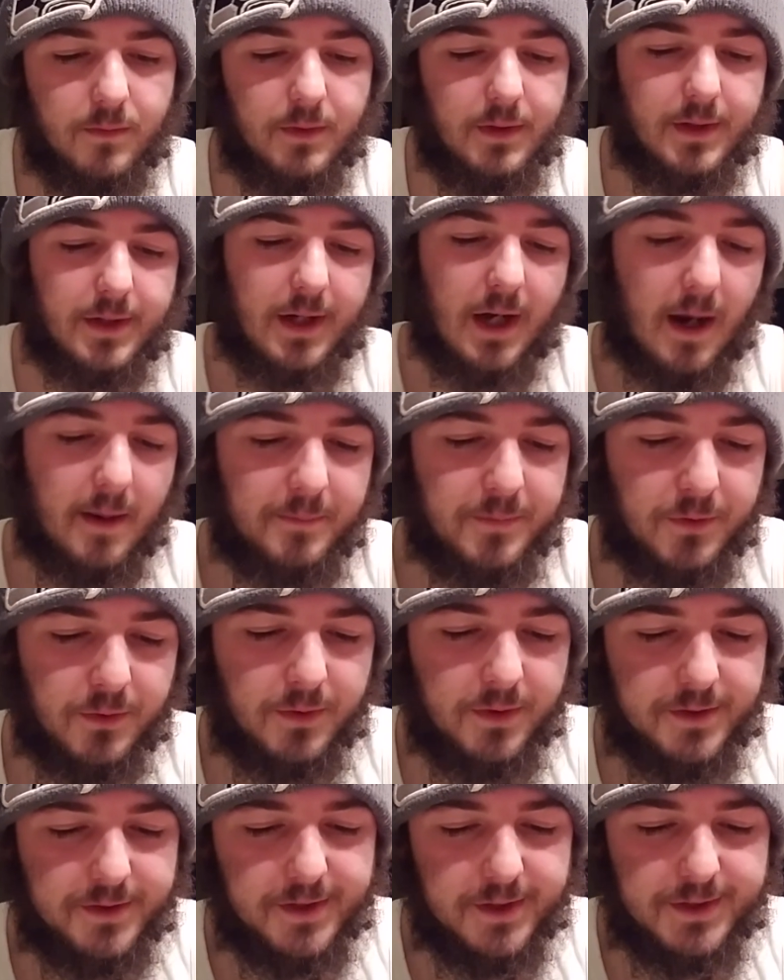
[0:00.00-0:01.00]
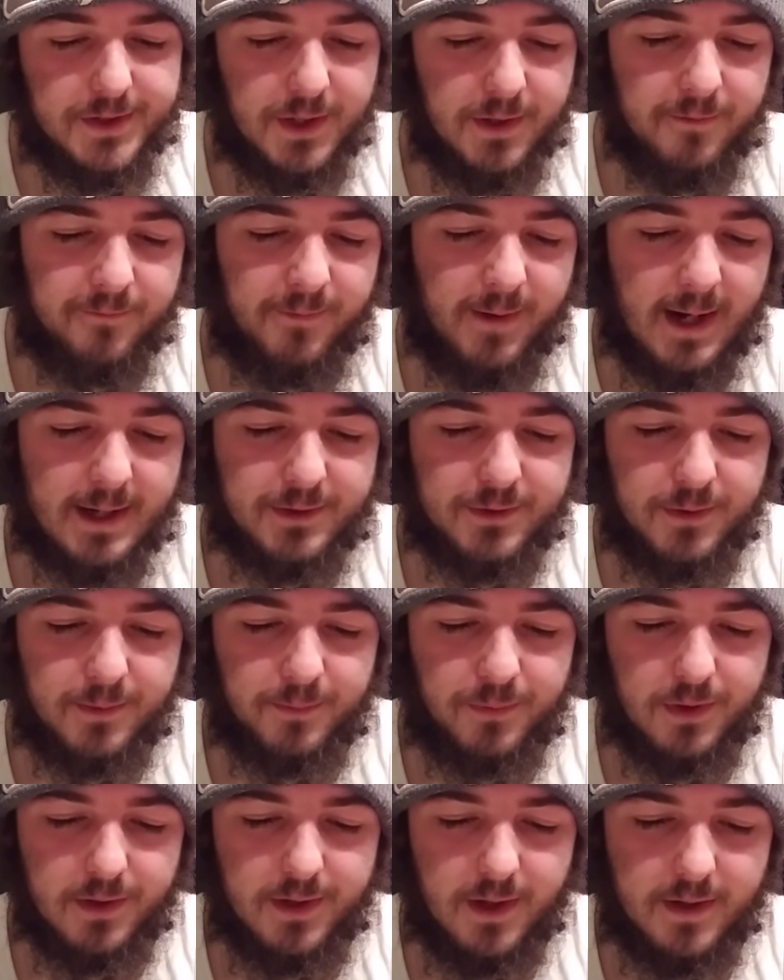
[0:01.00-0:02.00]
Capital is the third factor in
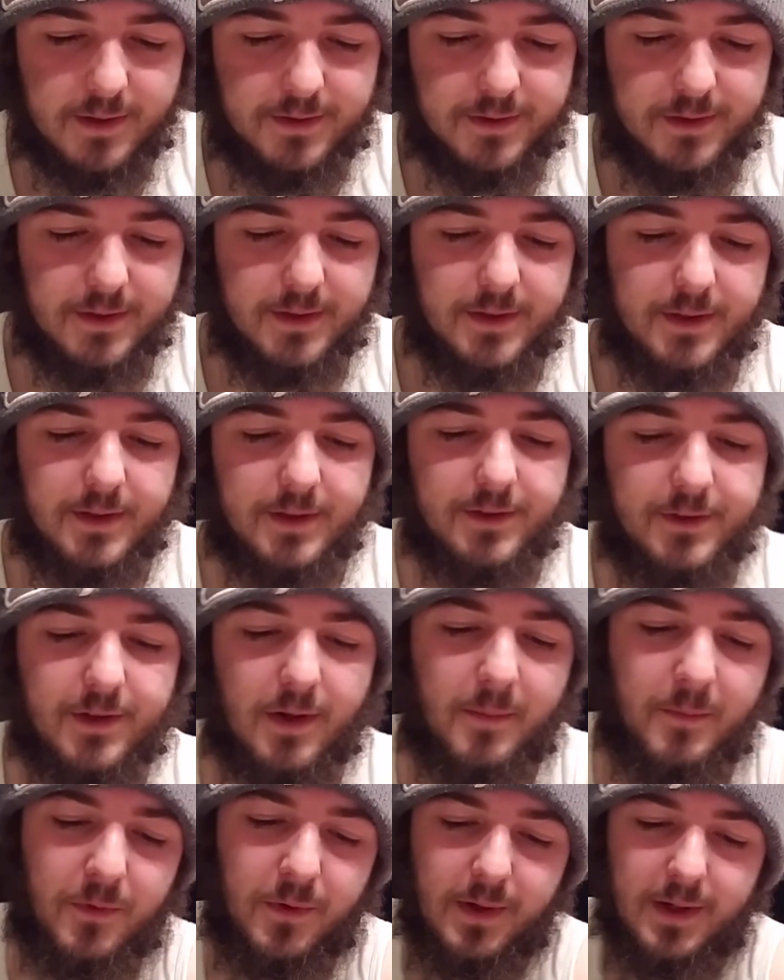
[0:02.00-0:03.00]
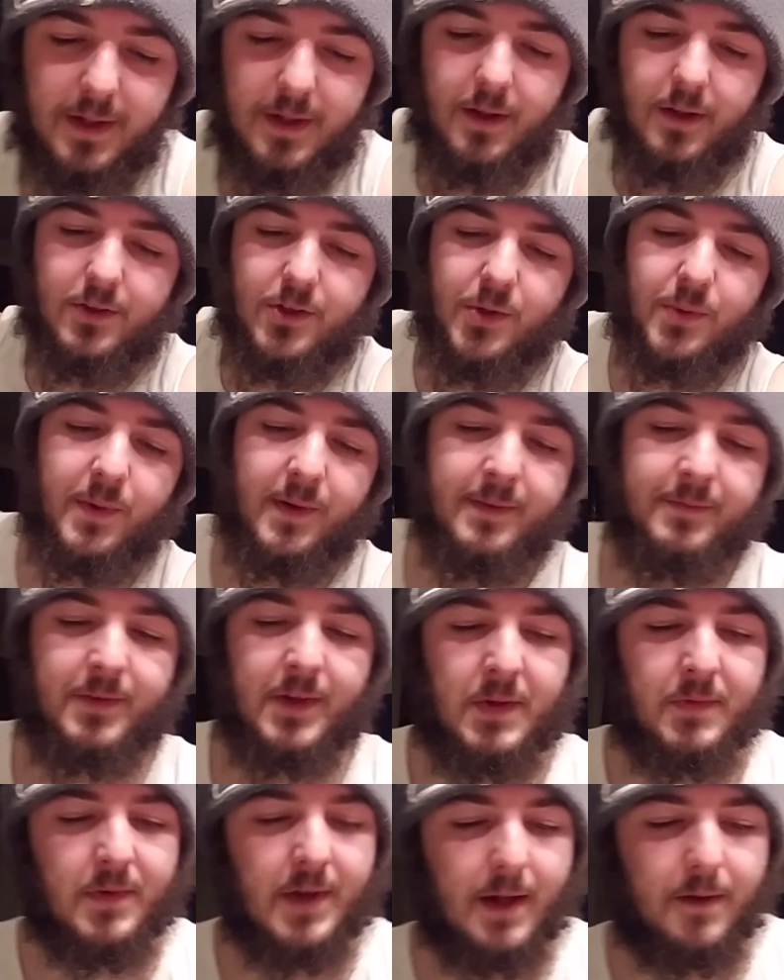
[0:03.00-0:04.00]
production. Summary: a
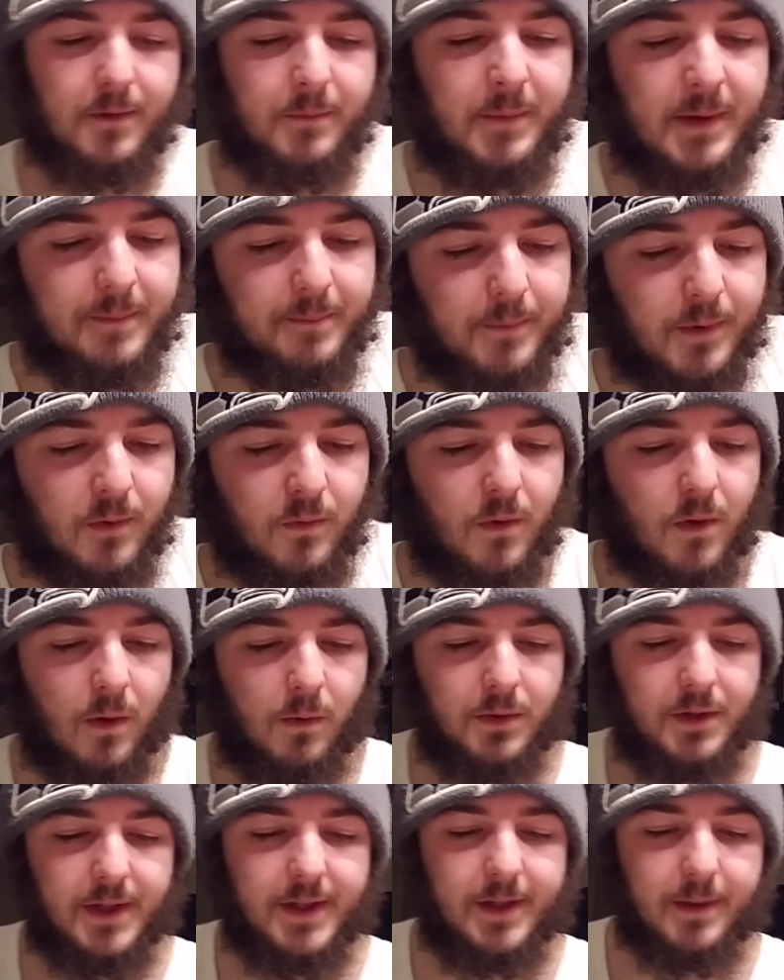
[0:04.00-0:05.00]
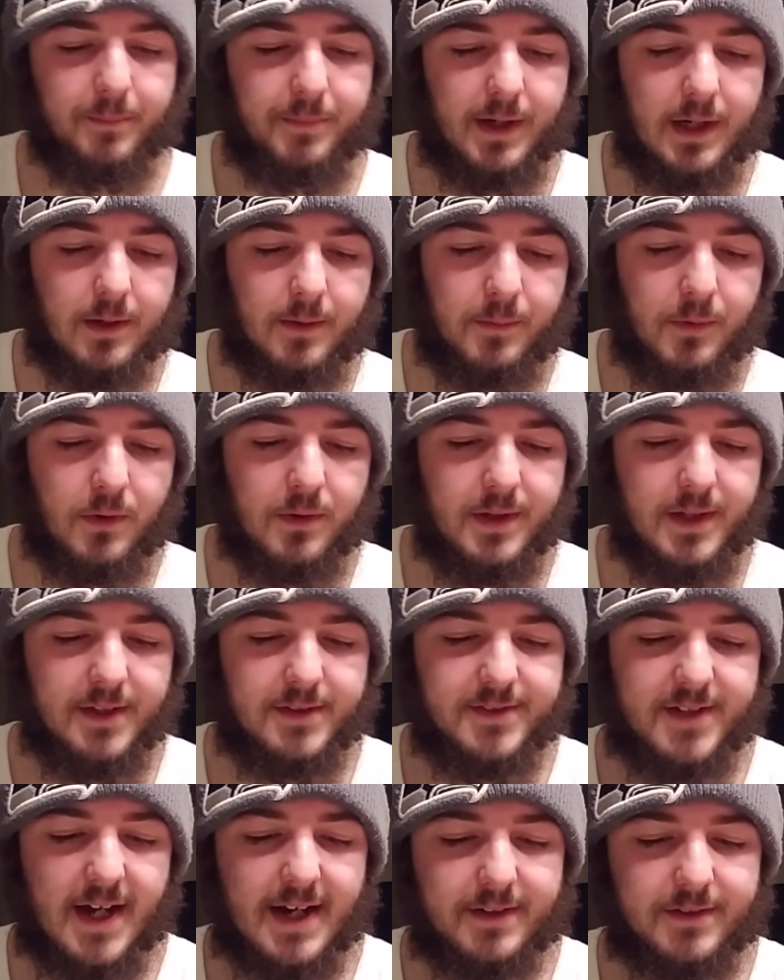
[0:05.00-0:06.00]
derivative element but wholly comparable in
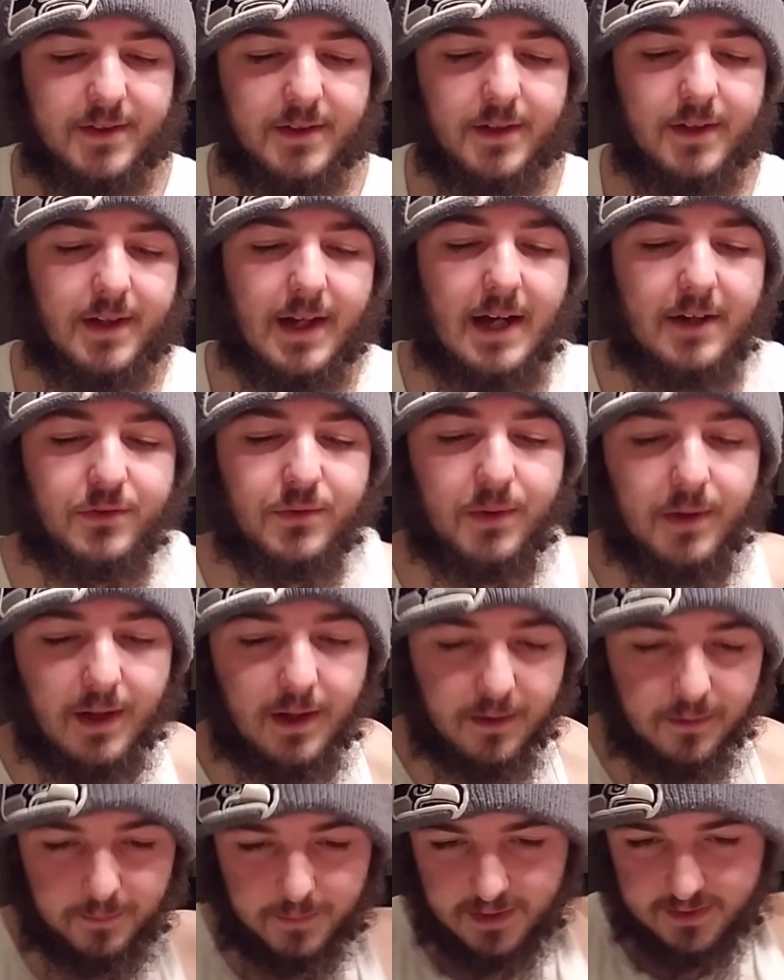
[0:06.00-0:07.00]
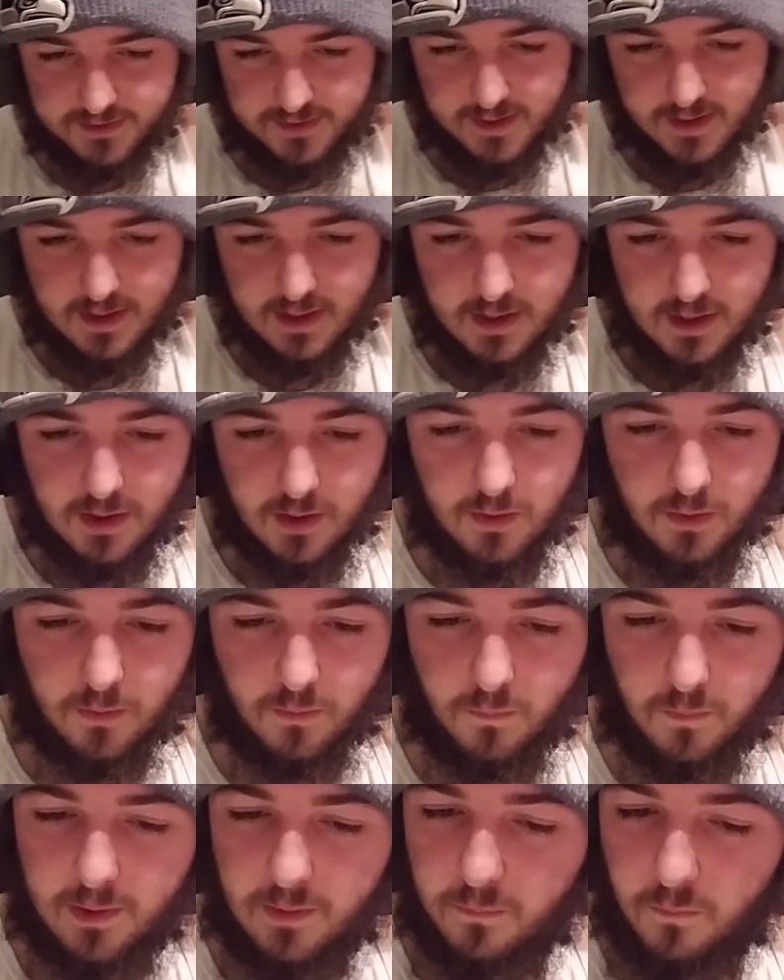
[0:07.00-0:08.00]
its action to natural elements.
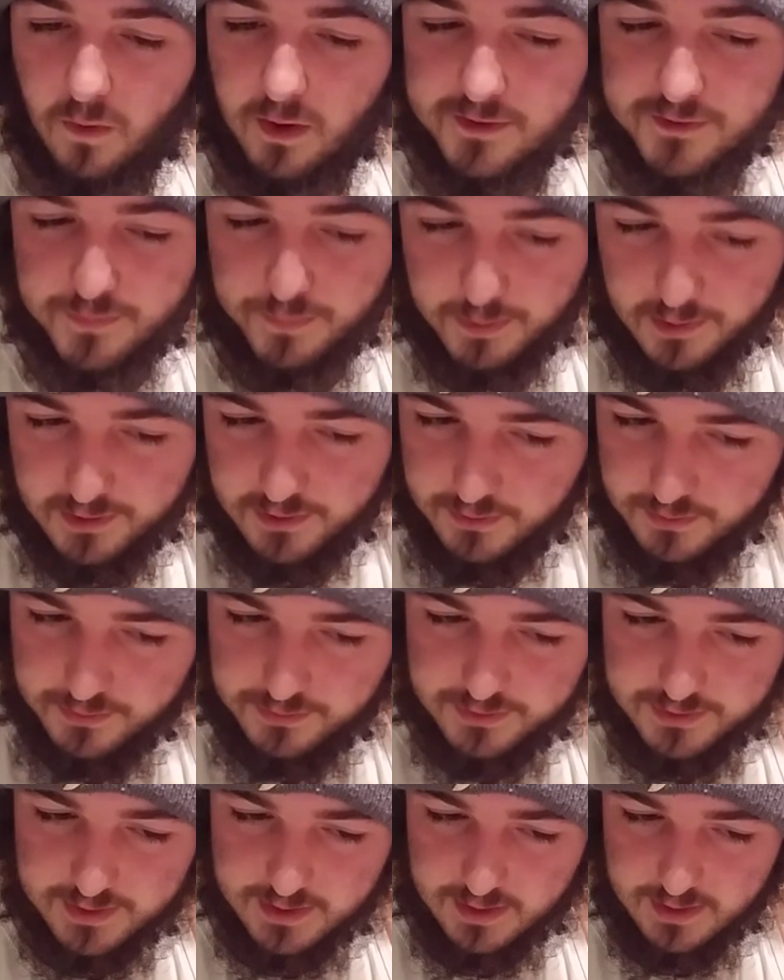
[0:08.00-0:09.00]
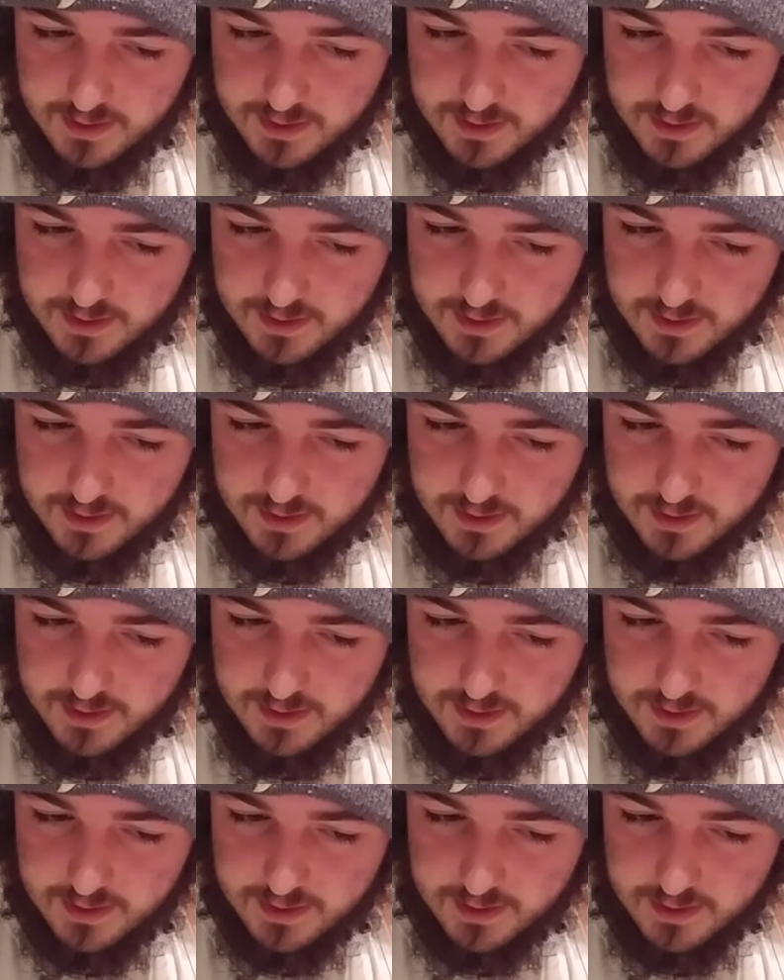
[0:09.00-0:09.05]
When once produced,